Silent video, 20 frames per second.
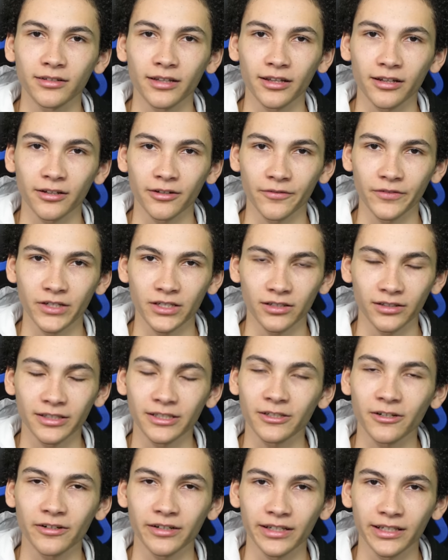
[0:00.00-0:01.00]
and eventually
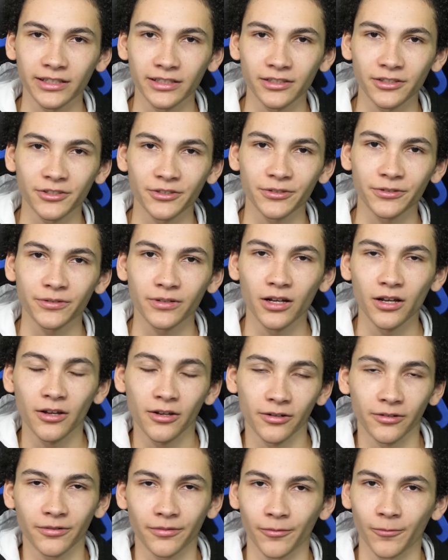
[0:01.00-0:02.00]
turning into
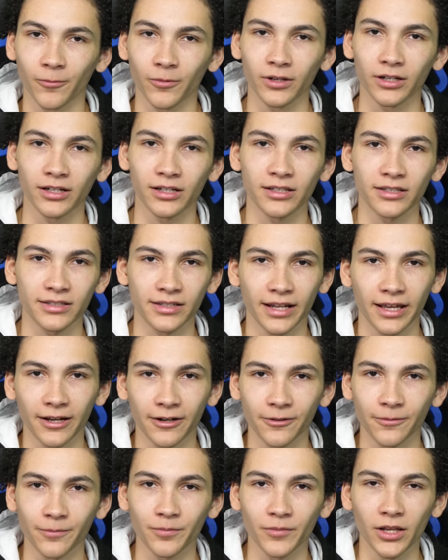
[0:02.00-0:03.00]
what it is
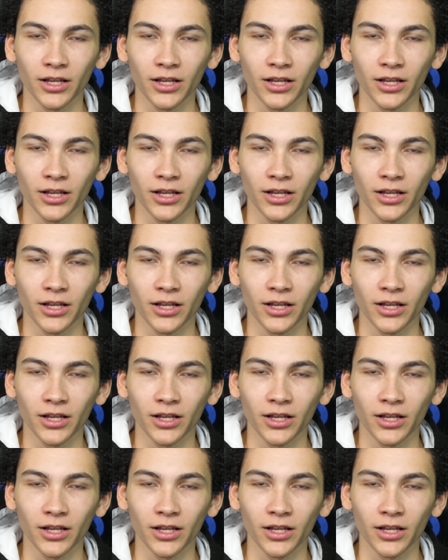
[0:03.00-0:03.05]
now.